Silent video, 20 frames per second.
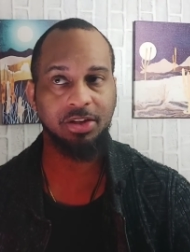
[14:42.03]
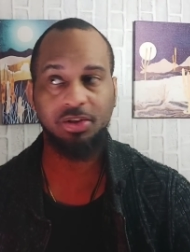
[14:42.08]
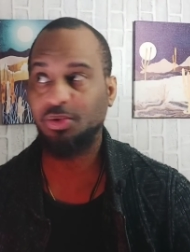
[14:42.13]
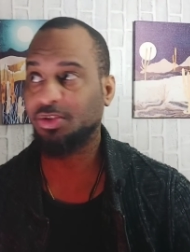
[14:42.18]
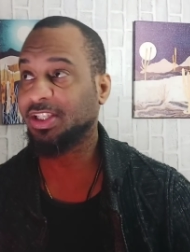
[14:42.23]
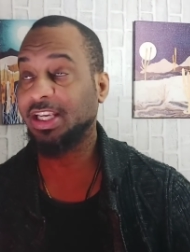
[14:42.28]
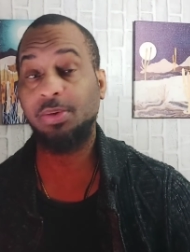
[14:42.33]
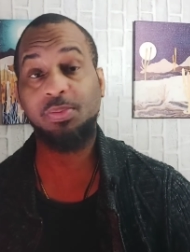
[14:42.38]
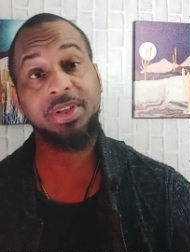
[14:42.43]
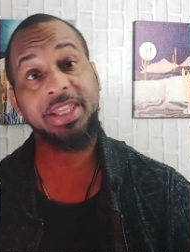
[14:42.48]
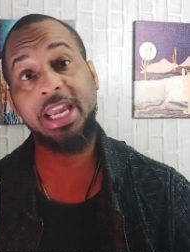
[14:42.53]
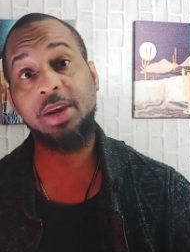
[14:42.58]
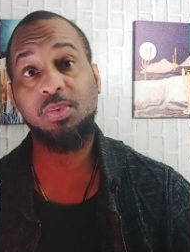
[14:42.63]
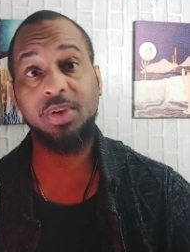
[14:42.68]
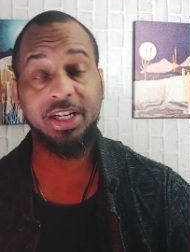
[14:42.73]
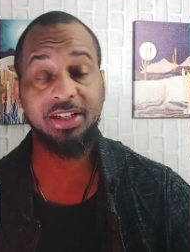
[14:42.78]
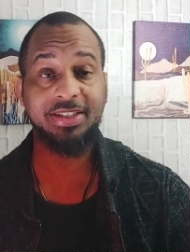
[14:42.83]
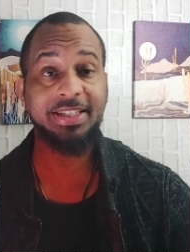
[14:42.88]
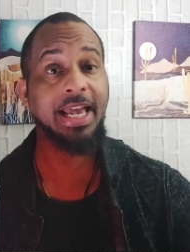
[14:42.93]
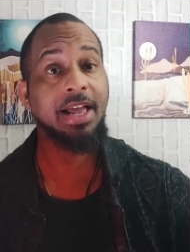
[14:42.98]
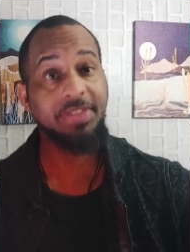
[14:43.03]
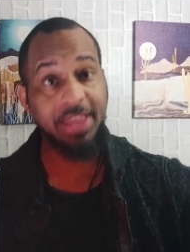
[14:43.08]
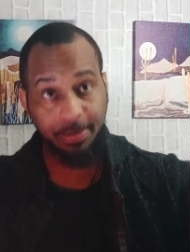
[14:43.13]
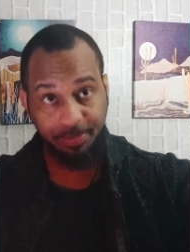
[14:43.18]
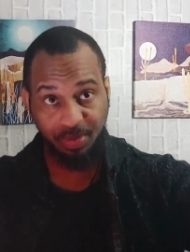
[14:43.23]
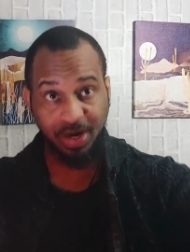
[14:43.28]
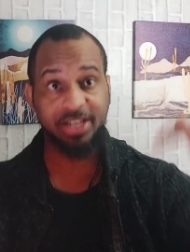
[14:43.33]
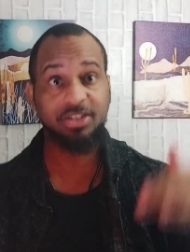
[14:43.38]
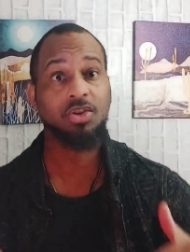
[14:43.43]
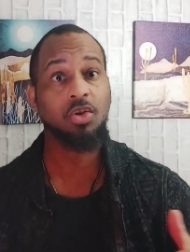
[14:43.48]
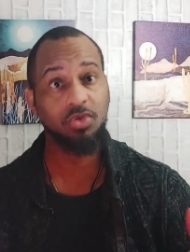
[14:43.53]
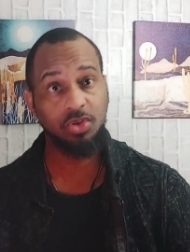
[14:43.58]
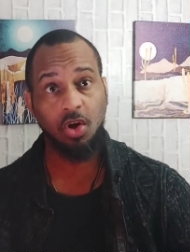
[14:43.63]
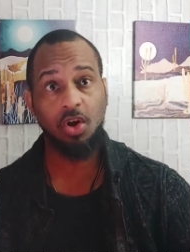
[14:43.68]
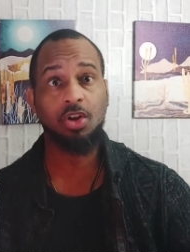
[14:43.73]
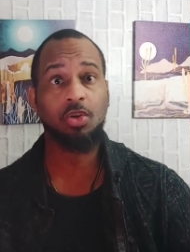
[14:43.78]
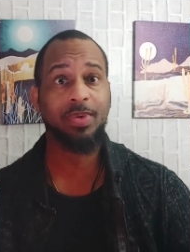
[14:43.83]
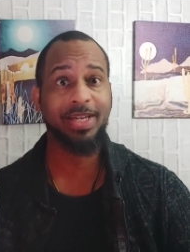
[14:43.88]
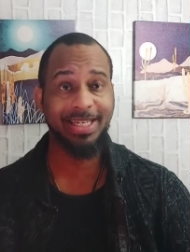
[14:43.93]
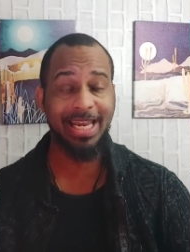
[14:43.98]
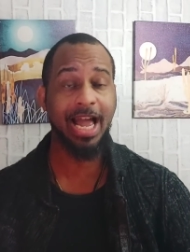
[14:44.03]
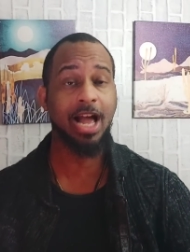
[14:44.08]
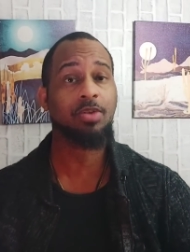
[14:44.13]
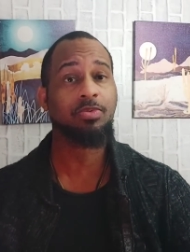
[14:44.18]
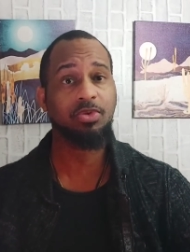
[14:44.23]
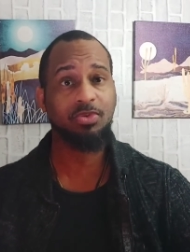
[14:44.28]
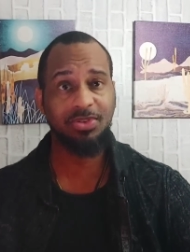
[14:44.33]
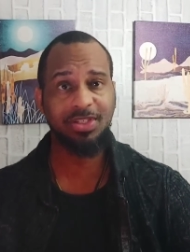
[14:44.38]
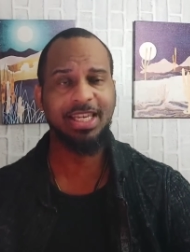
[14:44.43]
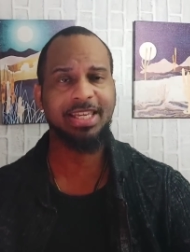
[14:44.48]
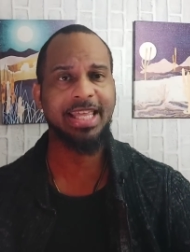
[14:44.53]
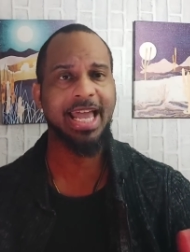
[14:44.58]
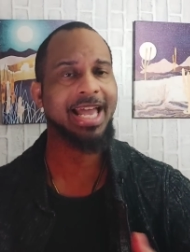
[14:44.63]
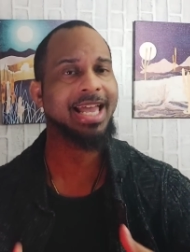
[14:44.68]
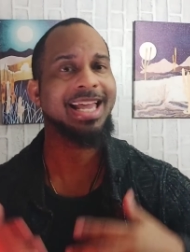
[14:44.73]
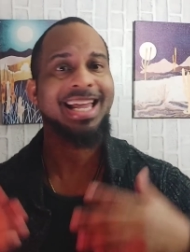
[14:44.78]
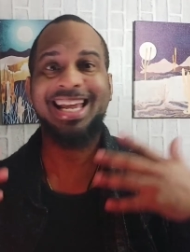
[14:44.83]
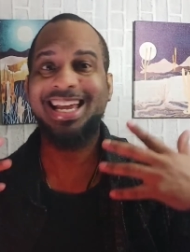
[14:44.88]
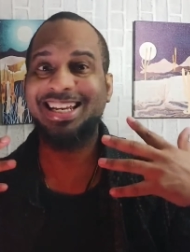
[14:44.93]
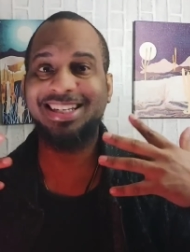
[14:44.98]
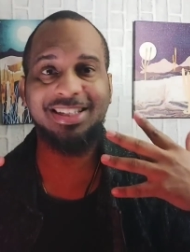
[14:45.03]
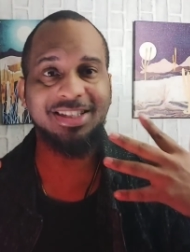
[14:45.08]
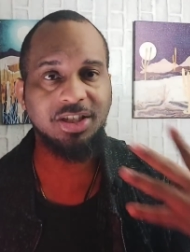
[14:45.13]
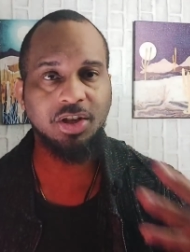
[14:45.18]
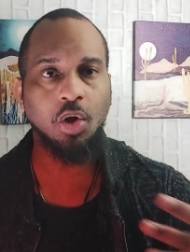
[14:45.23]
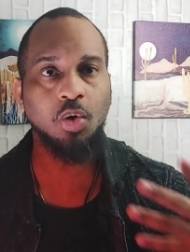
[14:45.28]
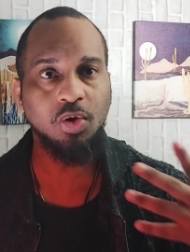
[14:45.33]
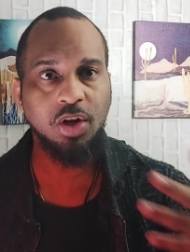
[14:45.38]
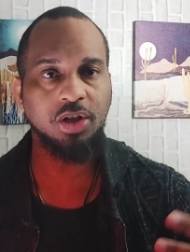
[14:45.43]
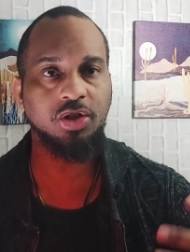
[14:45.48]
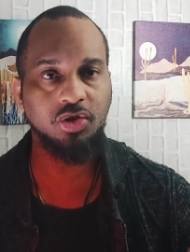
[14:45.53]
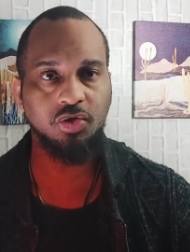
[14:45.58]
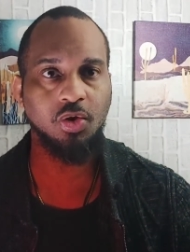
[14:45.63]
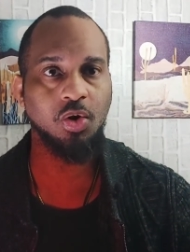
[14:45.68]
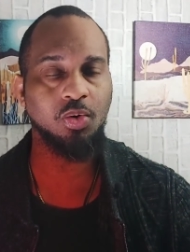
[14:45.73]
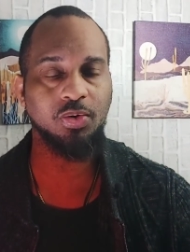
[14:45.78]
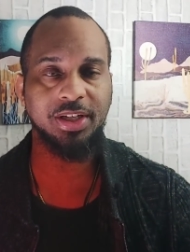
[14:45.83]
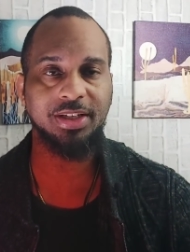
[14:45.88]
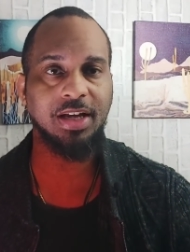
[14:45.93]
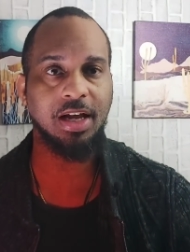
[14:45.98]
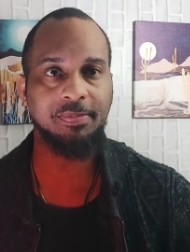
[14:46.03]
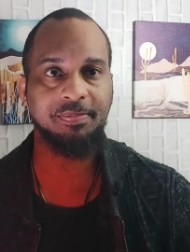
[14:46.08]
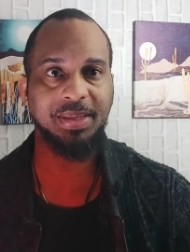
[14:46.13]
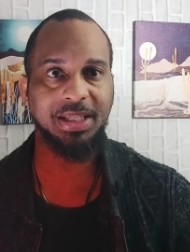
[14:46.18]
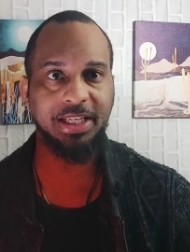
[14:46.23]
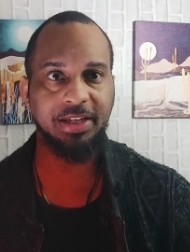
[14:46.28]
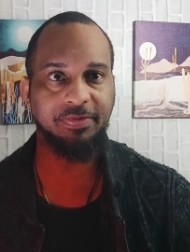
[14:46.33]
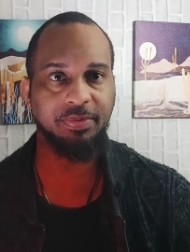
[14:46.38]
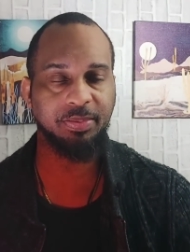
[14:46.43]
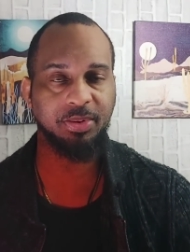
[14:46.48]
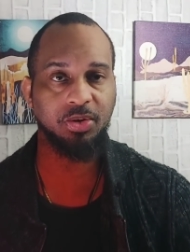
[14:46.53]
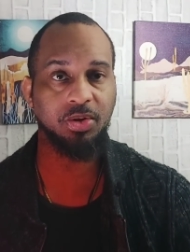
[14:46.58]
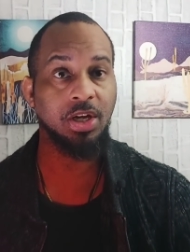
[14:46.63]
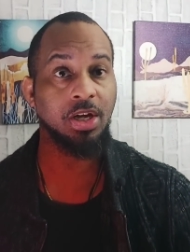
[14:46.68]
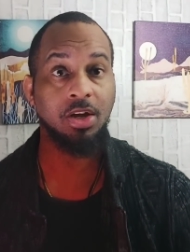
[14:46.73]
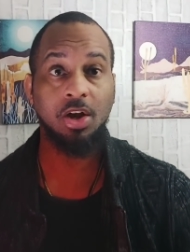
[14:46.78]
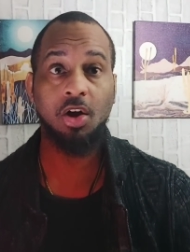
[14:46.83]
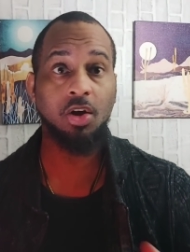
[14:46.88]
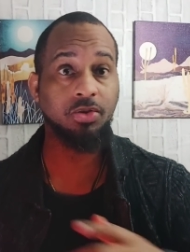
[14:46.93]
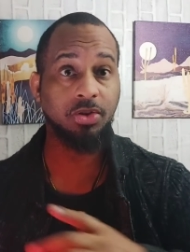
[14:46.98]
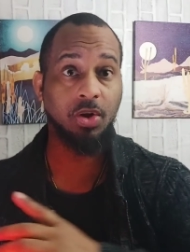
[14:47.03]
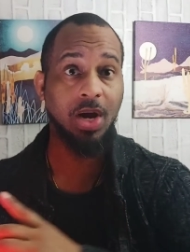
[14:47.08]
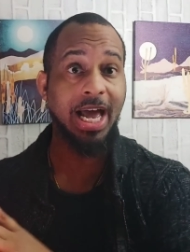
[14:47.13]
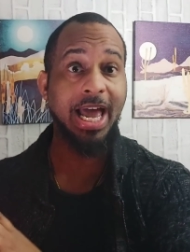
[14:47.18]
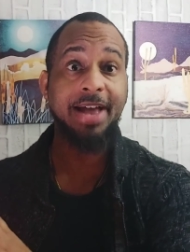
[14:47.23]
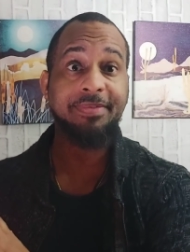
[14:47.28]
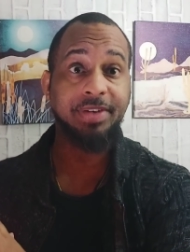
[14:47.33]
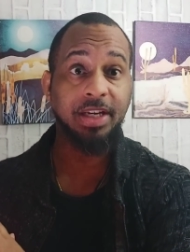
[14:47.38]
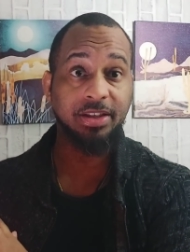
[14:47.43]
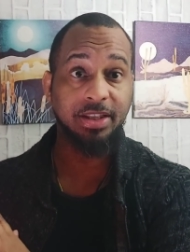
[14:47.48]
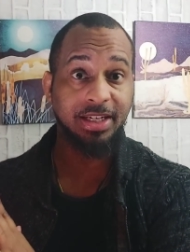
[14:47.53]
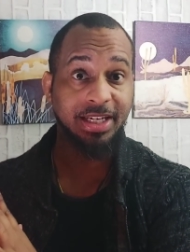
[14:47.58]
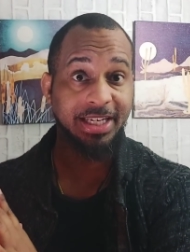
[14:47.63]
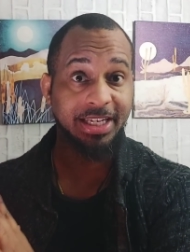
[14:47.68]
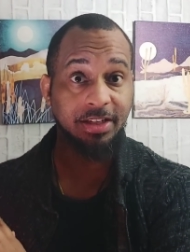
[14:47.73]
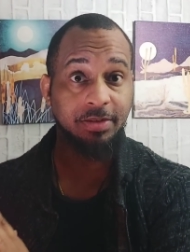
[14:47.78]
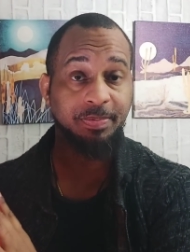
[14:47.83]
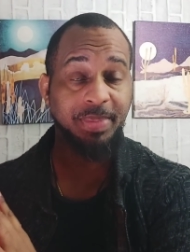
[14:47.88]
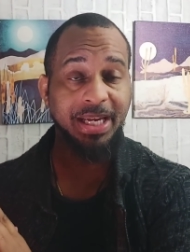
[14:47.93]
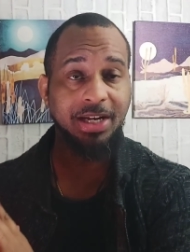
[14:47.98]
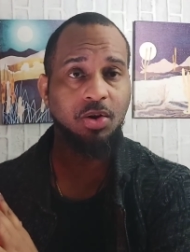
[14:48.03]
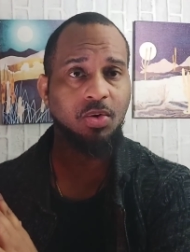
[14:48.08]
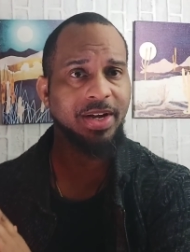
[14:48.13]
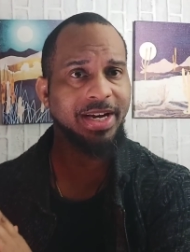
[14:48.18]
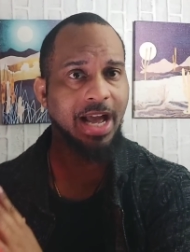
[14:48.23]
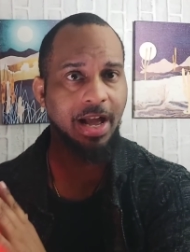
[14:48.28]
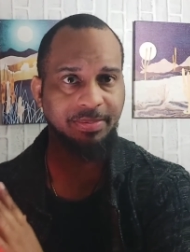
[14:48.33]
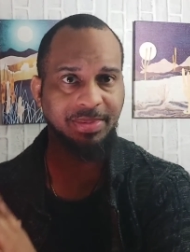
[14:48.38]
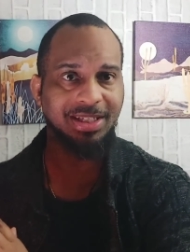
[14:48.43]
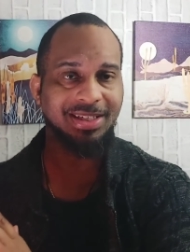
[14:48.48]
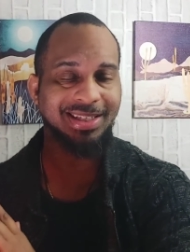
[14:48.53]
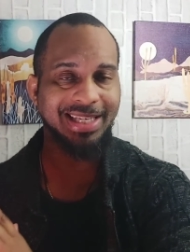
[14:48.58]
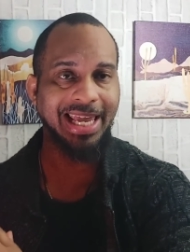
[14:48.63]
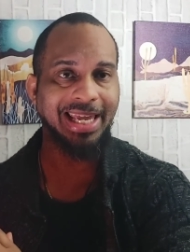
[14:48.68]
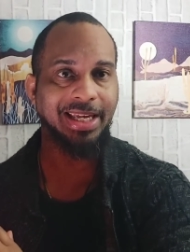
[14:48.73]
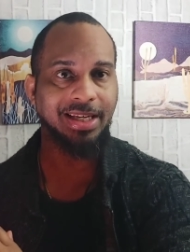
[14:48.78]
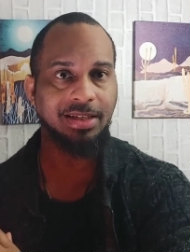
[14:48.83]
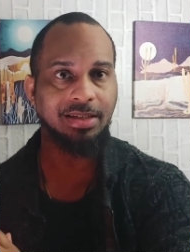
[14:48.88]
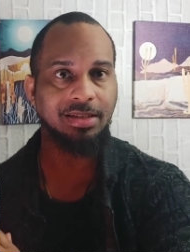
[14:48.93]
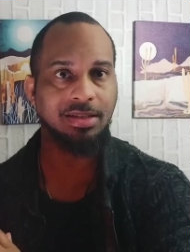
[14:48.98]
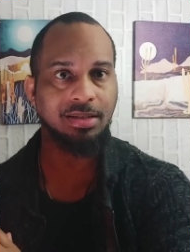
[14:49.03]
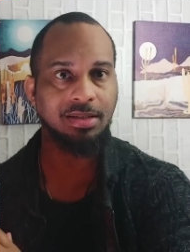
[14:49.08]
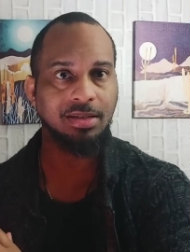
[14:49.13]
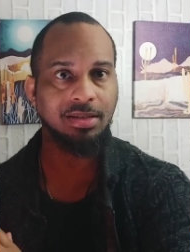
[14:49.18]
You see, when they want to sell, that price goes all the way down. You see that. It's so controlled, it's unbelievable. Although I have nothing against Bitcoin, I'm just saying.